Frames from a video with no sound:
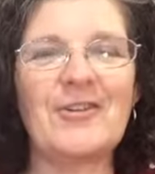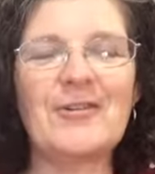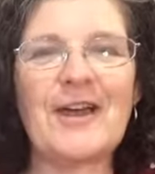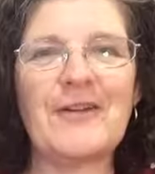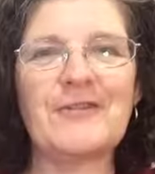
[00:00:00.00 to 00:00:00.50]

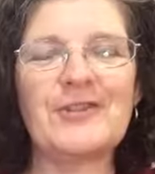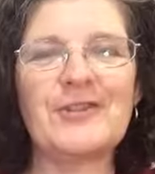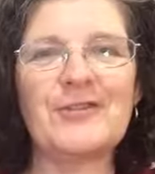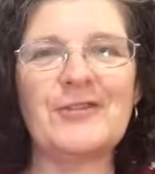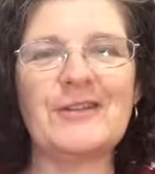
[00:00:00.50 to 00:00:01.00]
Good
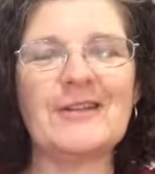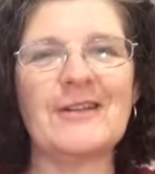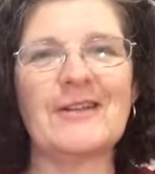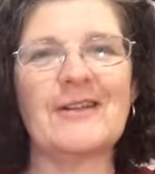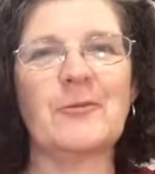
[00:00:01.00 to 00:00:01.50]
afternoon.
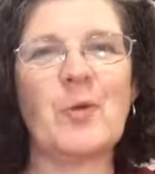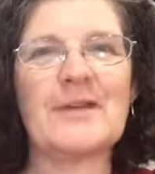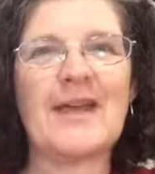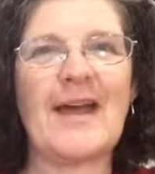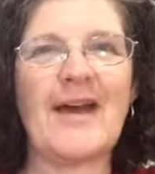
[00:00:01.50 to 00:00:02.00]

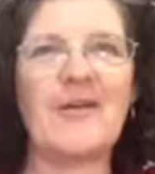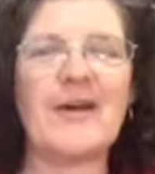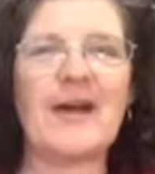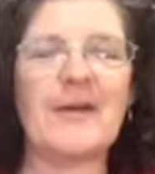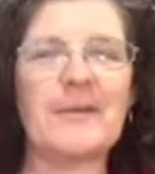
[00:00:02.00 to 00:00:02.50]
Wonder how
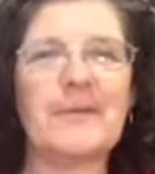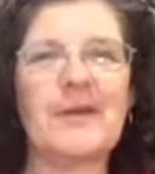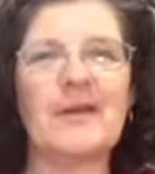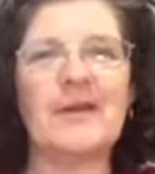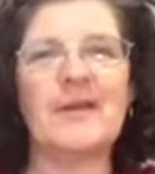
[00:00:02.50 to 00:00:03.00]
um,
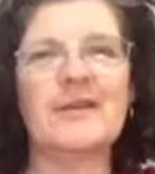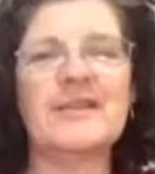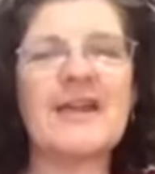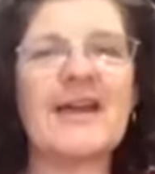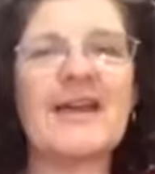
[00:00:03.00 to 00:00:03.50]

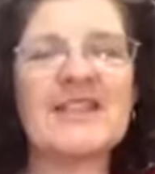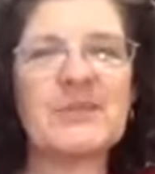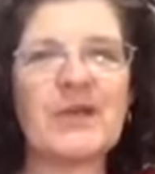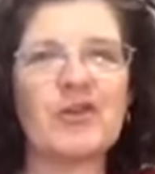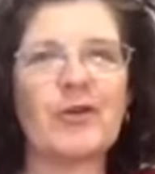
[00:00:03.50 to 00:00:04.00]
today has
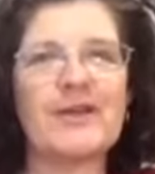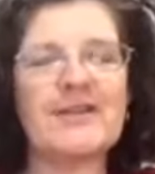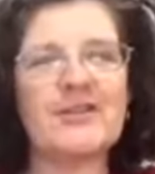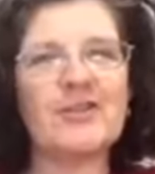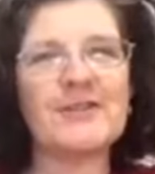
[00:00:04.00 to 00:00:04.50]
been
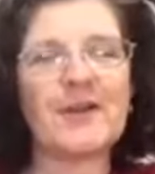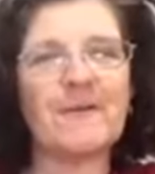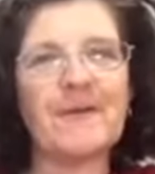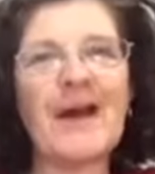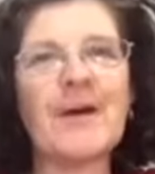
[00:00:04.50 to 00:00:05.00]
treating you so
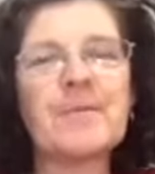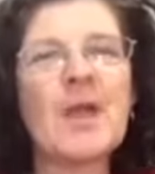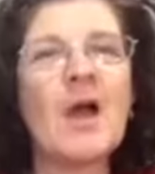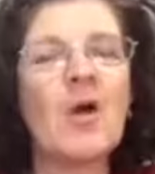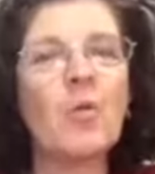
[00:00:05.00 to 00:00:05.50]
far.
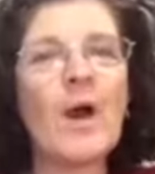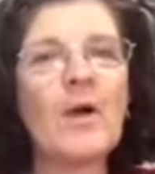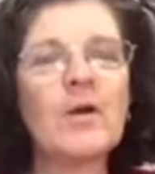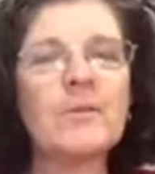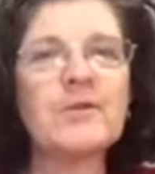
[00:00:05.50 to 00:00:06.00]

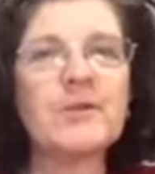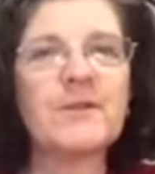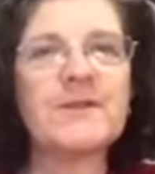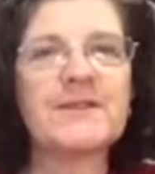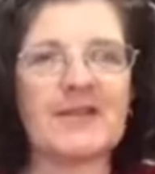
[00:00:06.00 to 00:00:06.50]
Welcome to
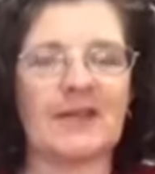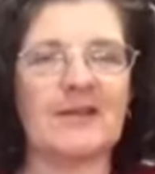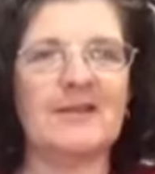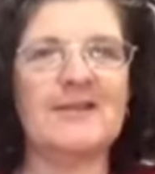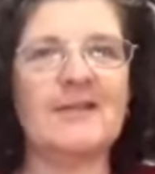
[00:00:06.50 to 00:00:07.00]
the
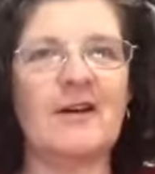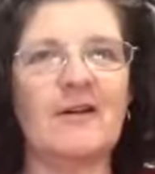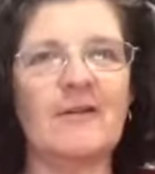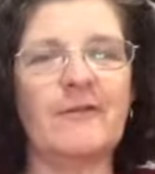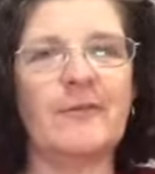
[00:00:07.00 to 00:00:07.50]
second
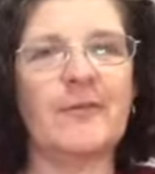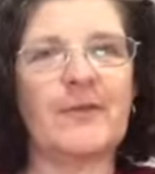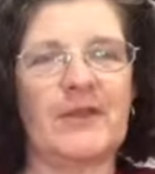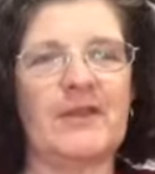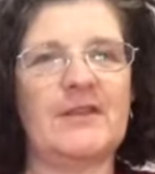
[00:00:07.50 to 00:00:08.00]
of
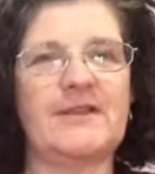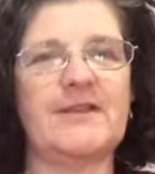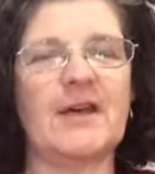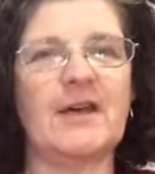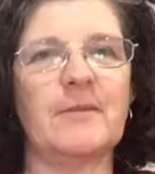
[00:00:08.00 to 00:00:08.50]

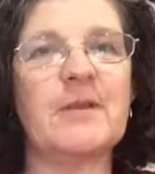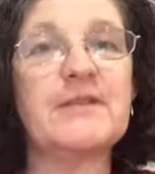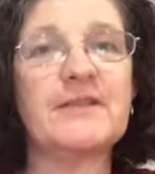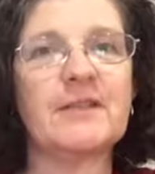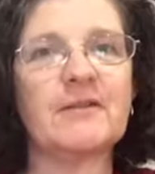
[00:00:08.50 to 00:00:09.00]
this um,
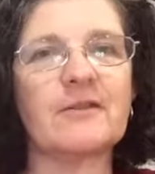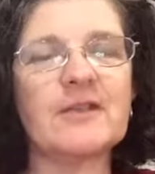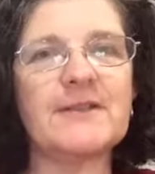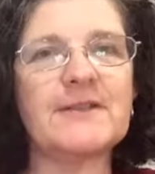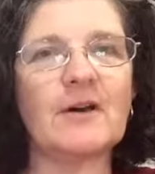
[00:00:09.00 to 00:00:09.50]

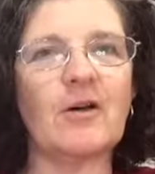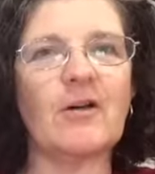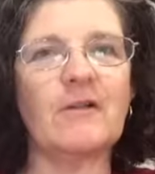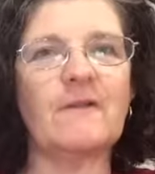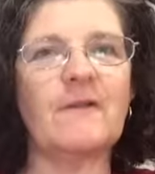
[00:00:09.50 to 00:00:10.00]
series
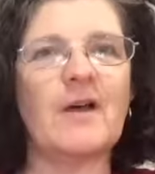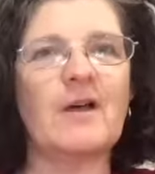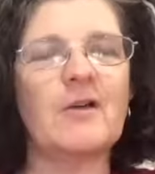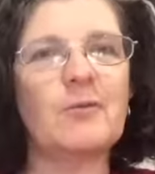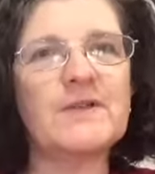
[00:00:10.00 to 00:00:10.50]
of
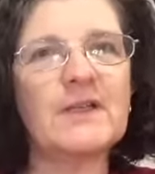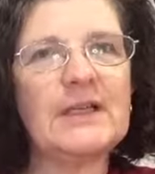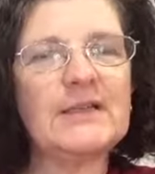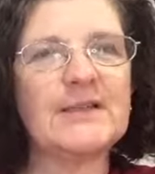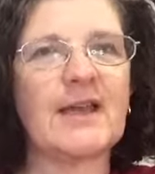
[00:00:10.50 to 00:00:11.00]

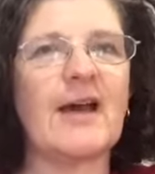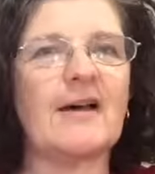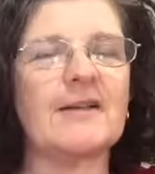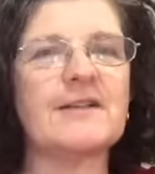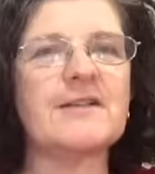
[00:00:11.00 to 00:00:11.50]
resilience
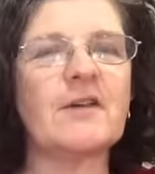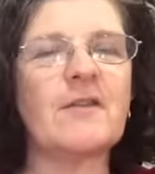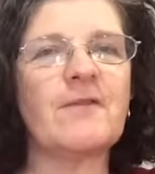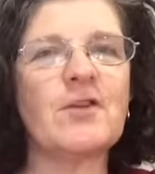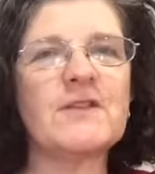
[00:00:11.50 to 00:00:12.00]
cards. So
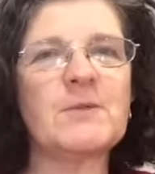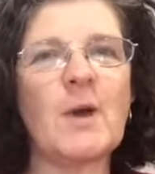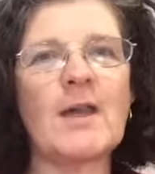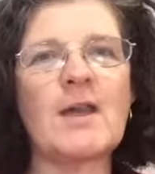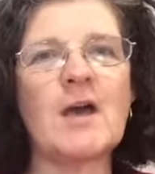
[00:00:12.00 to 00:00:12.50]
the first
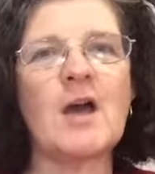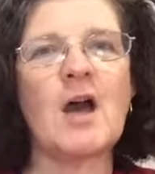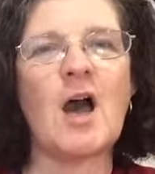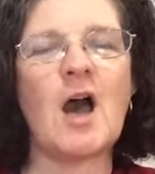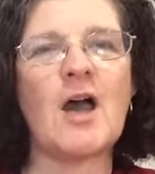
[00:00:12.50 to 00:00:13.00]
one
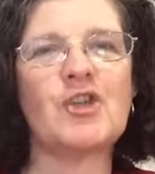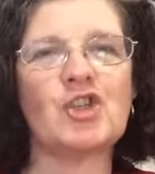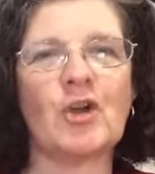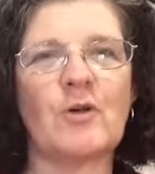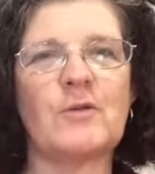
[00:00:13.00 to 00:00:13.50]
I
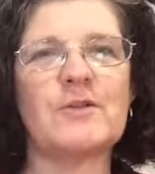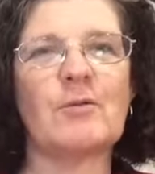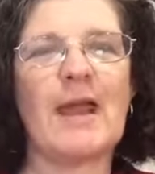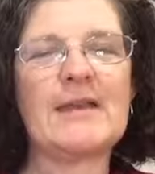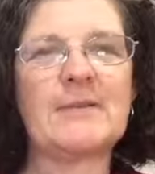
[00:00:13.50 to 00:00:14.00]
chose
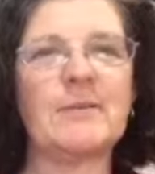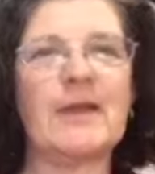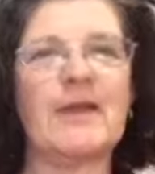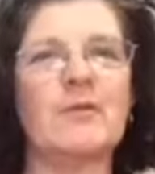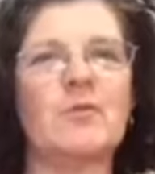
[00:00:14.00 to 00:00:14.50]

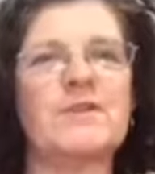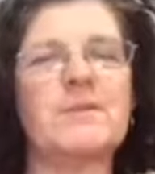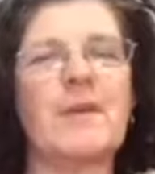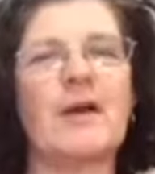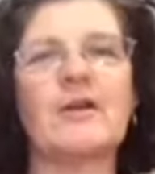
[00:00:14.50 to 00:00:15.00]
randomly was
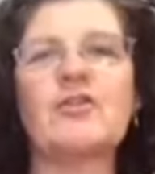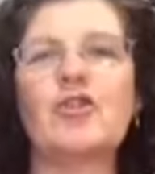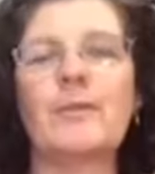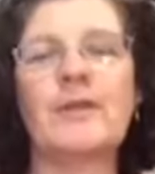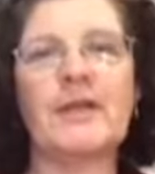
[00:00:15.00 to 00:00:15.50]
about
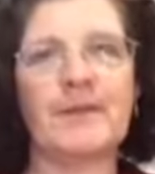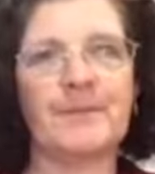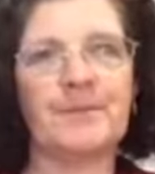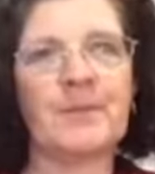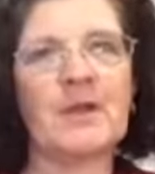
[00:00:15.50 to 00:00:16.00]
contributing.